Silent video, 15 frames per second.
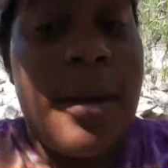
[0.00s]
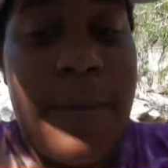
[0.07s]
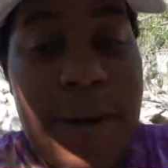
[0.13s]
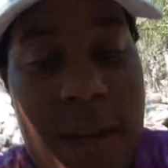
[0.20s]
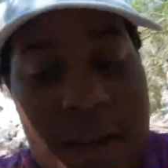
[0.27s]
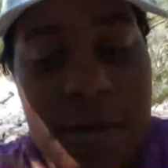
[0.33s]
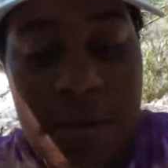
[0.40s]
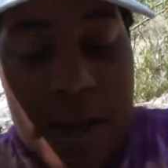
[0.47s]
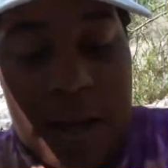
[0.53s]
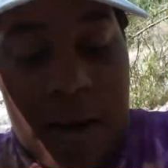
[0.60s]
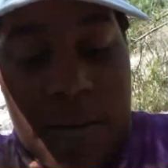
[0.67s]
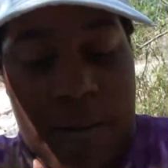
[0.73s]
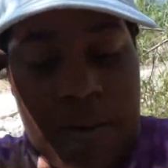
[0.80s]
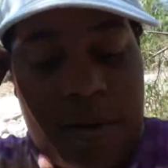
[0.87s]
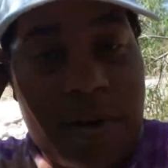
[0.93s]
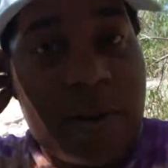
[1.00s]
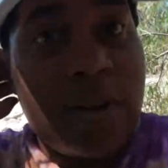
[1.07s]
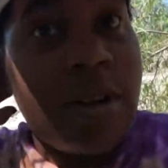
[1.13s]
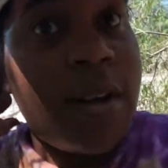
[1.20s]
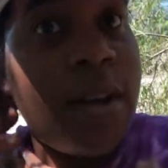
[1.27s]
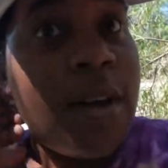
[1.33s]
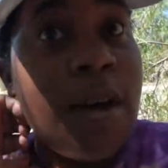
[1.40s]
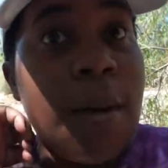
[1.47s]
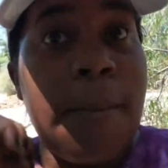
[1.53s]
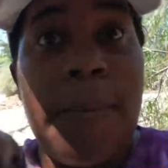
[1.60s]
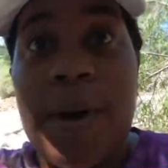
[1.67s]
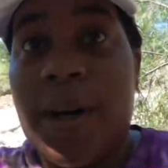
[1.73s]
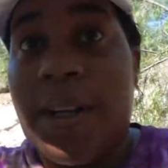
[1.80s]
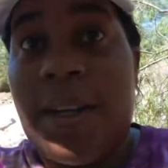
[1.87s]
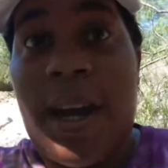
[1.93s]
put any makeup on,
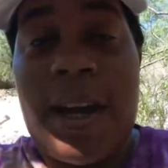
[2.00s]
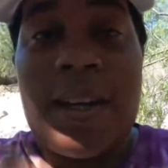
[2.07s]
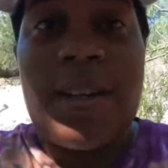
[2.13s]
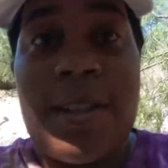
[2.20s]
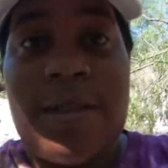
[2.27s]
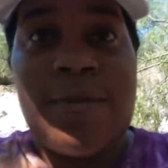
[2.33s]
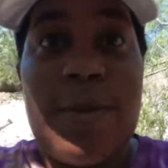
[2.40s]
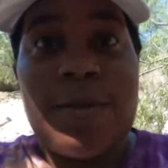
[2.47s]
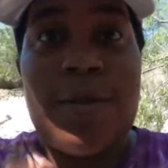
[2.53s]
but yeah, it just feels